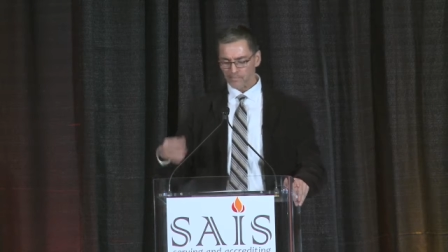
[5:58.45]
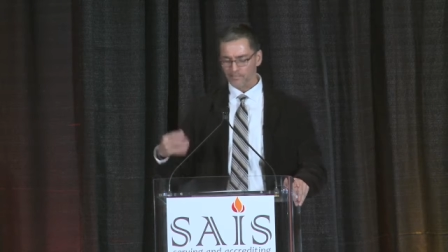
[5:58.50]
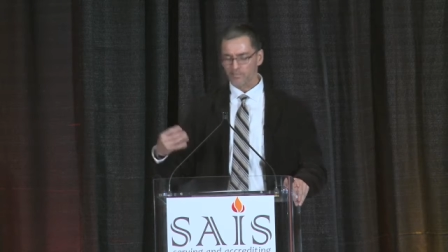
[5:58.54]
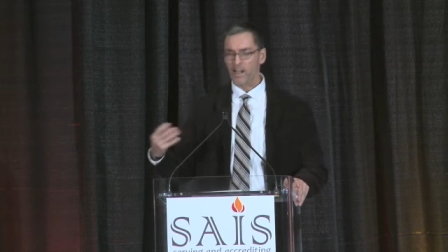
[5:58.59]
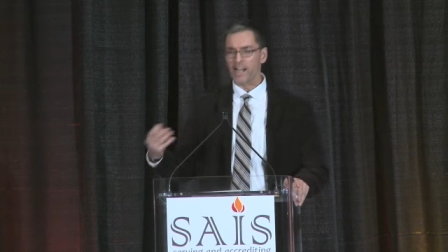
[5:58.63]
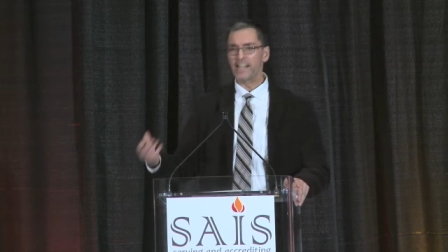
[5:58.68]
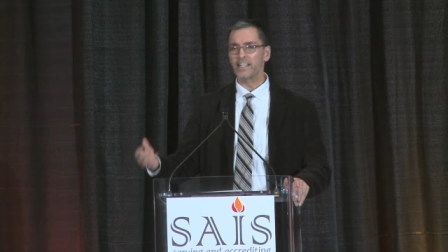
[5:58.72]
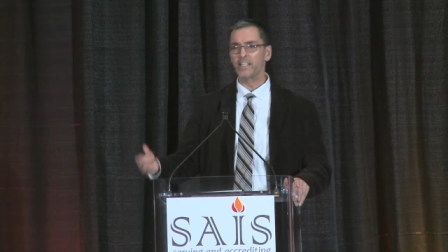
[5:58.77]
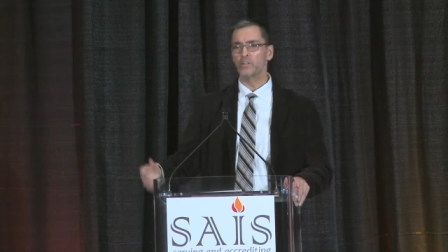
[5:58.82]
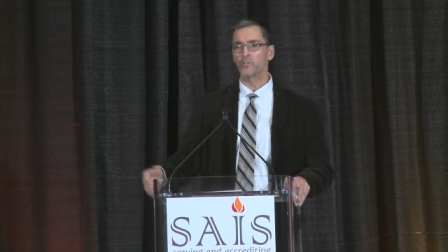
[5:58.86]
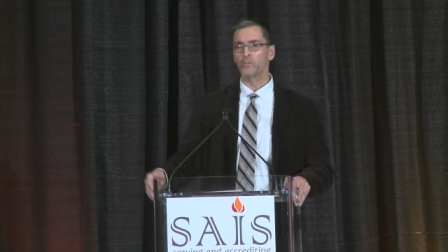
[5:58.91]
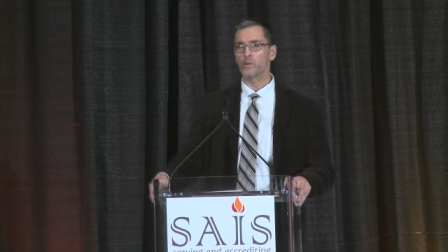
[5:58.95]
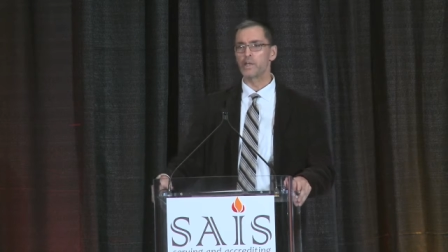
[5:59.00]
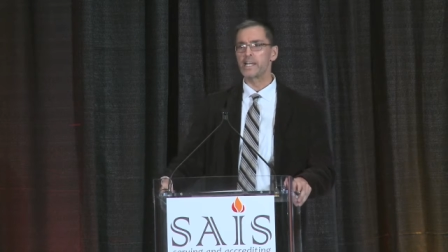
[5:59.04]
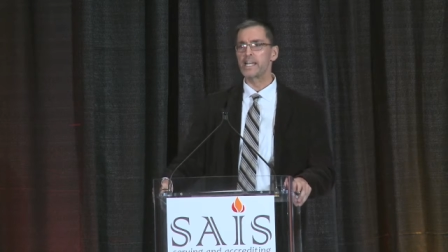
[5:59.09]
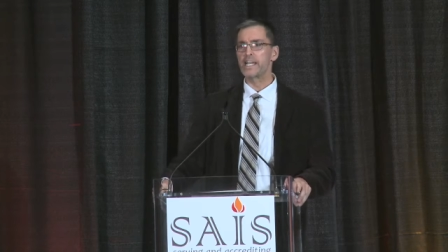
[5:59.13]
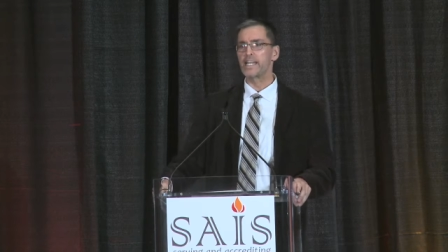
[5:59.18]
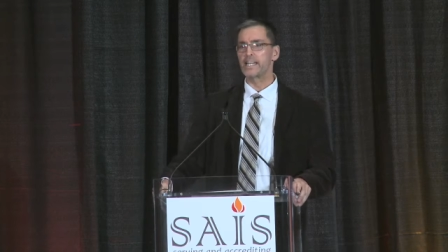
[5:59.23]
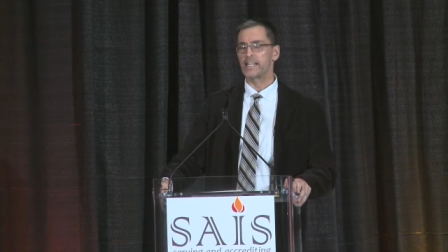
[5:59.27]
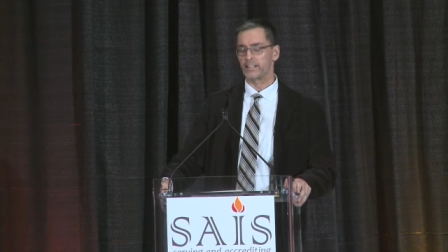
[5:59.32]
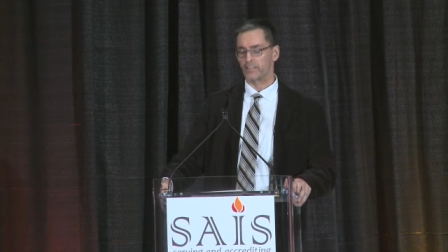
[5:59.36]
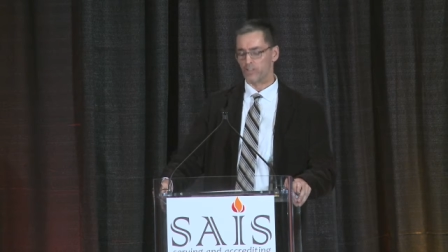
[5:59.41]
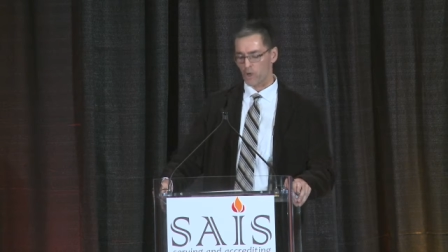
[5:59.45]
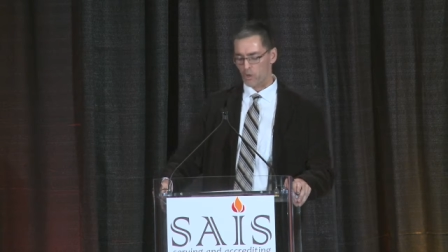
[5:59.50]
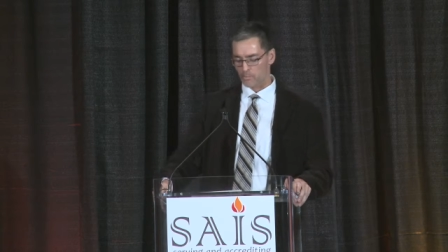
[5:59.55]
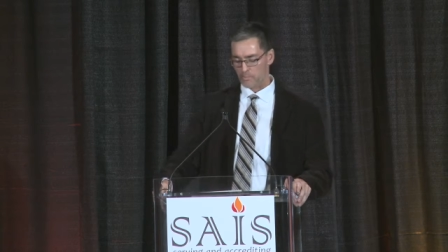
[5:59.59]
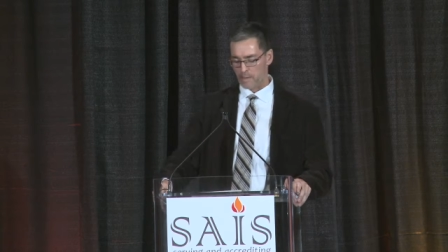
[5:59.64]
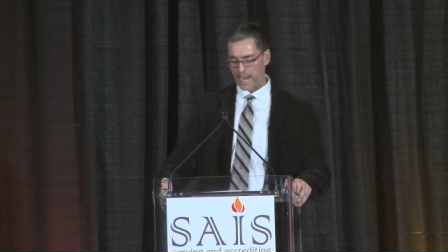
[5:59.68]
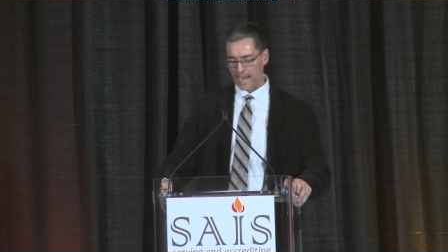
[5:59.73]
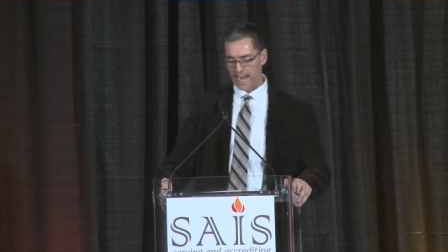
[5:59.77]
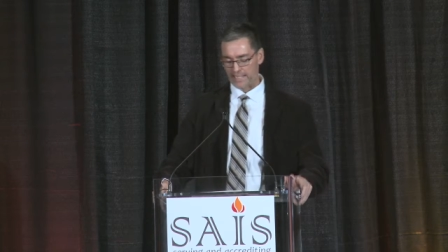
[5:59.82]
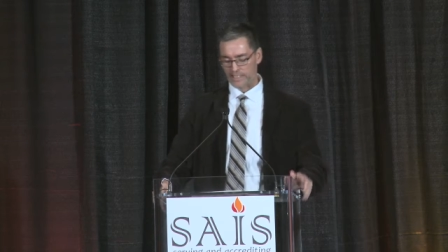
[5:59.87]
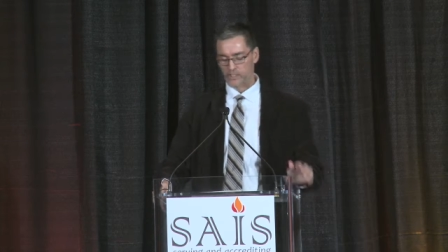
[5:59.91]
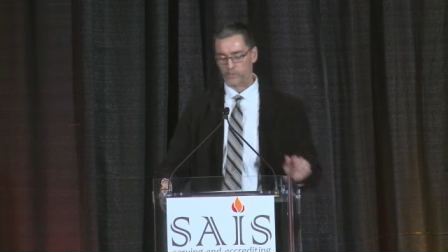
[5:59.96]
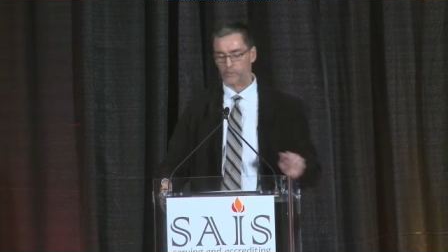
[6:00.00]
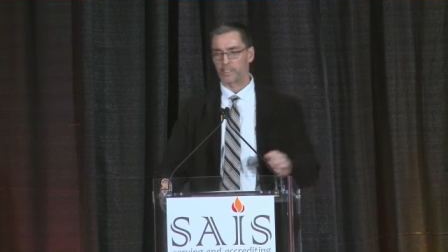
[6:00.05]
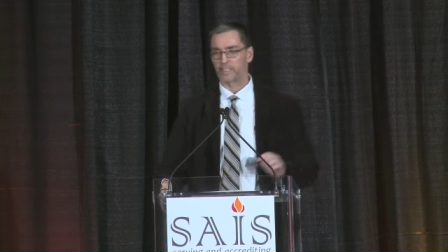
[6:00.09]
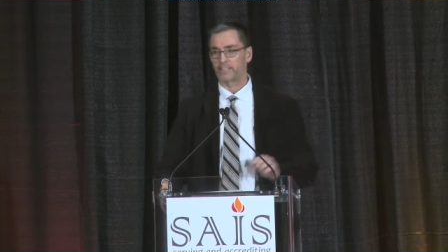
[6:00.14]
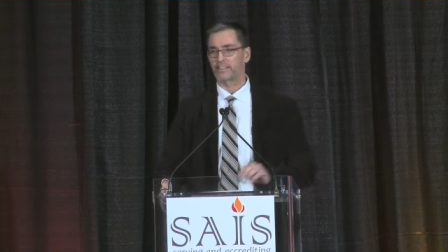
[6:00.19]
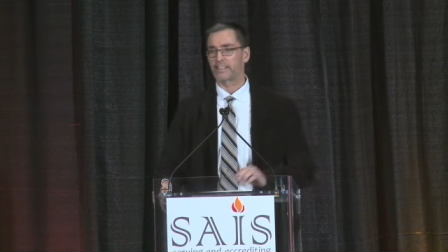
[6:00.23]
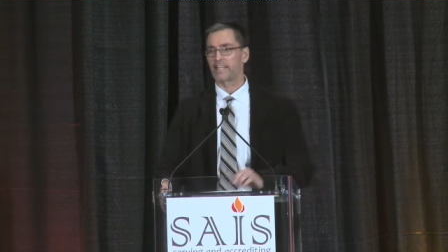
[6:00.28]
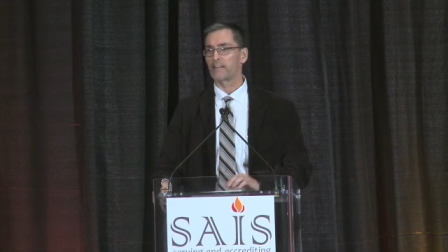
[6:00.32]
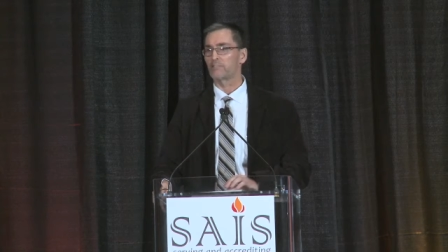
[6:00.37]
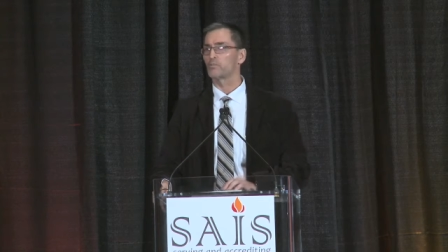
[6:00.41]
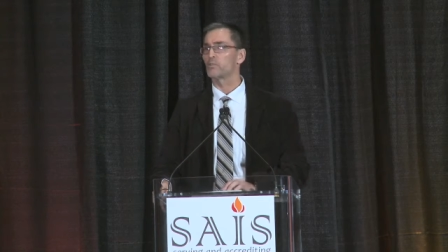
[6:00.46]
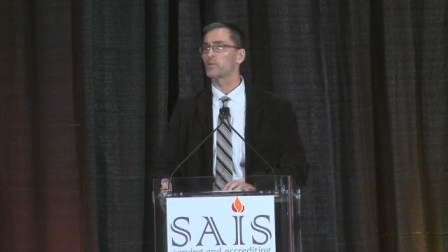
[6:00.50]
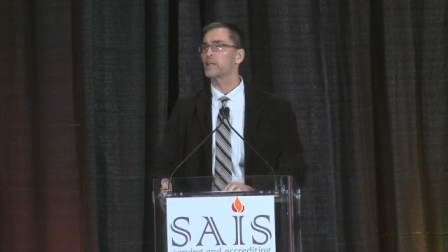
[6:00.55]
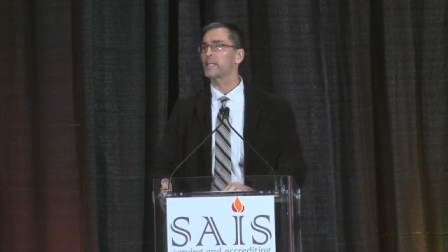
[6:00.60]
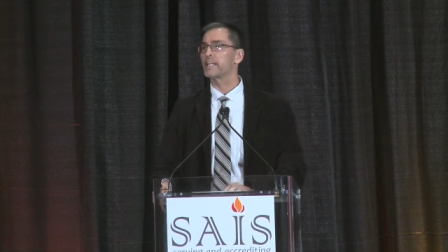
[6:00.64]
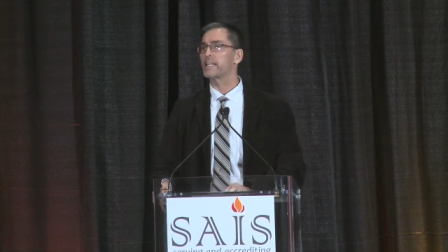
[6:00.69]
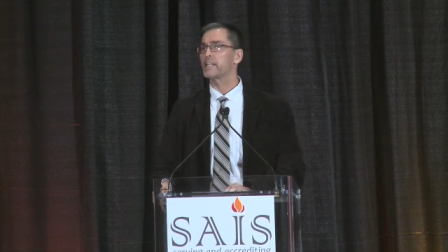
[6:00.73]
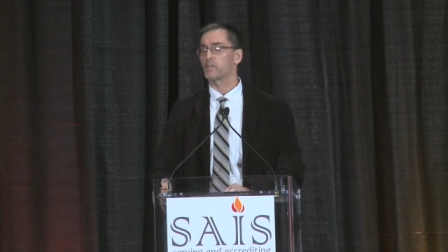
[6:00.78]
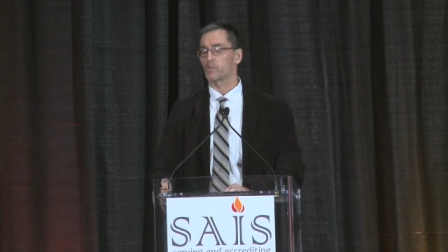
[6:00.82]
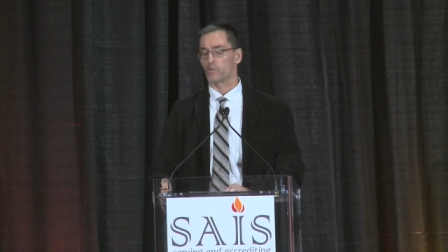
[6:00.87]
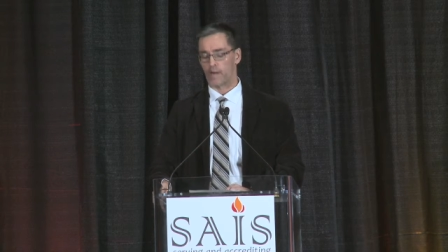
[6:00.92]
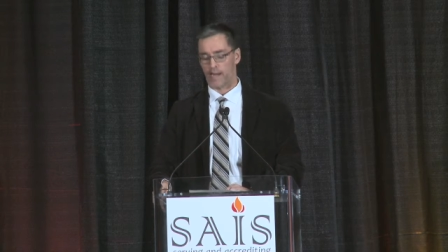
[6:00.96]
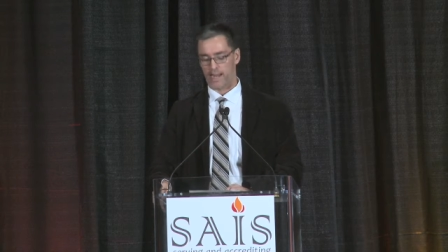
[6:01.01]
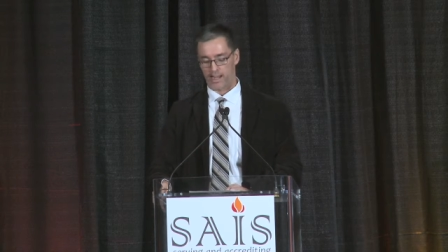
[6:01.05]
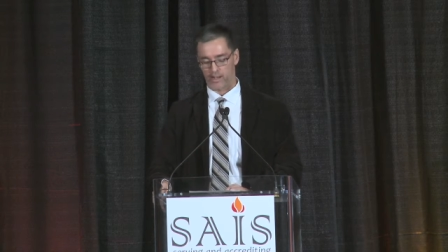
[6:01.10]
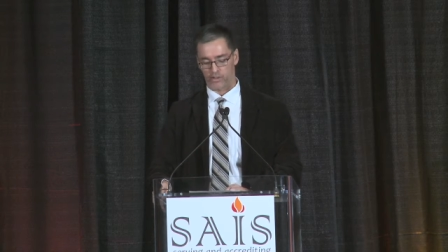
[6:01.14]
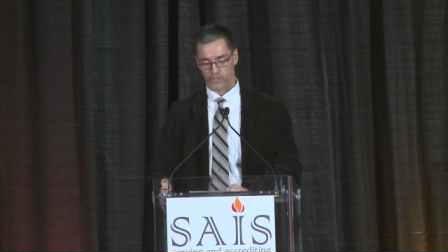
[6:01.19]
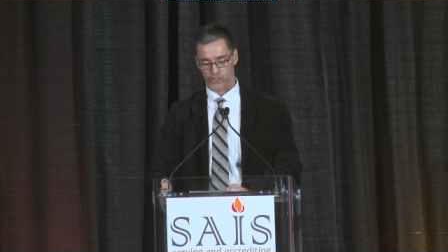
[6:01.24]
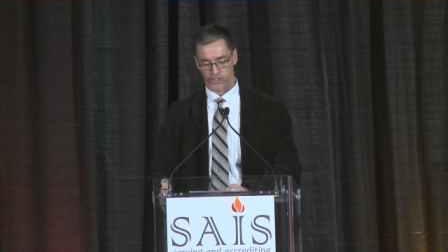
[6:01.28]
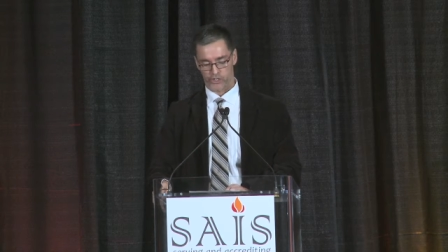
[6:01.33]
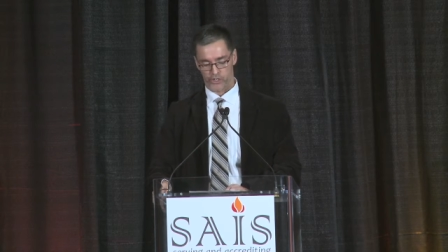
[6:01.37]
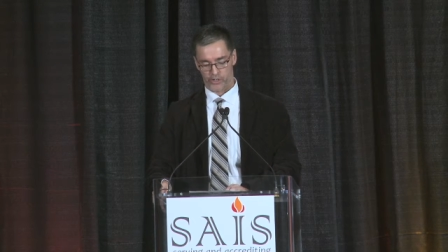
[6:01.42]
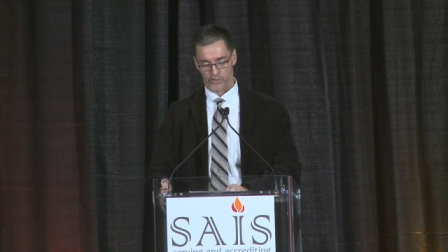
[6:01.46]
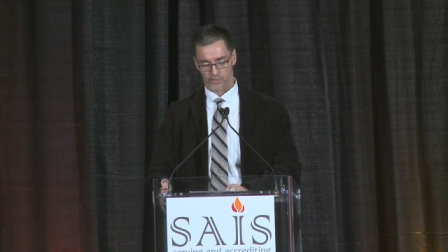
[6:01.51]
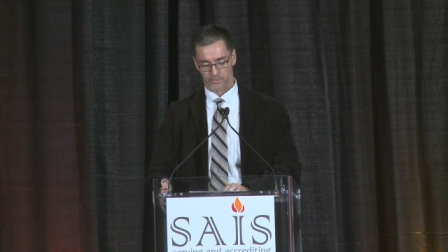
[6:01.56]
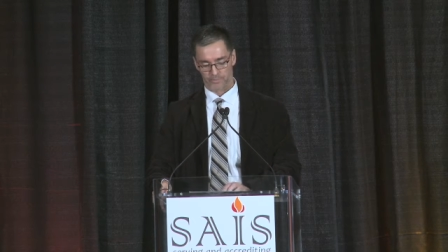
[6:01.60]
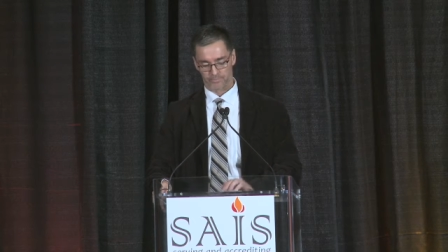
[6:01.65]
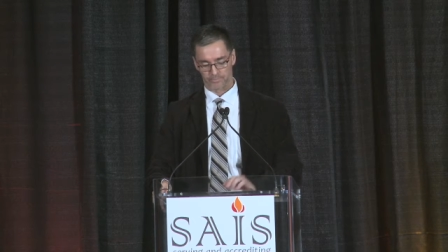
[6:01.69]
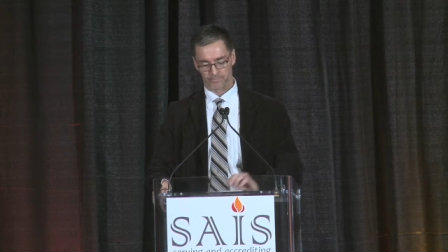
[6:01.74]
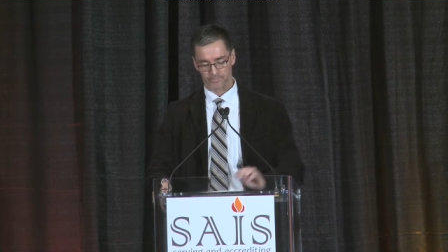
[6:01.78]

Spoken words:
find a read and go back to it that really grounds you.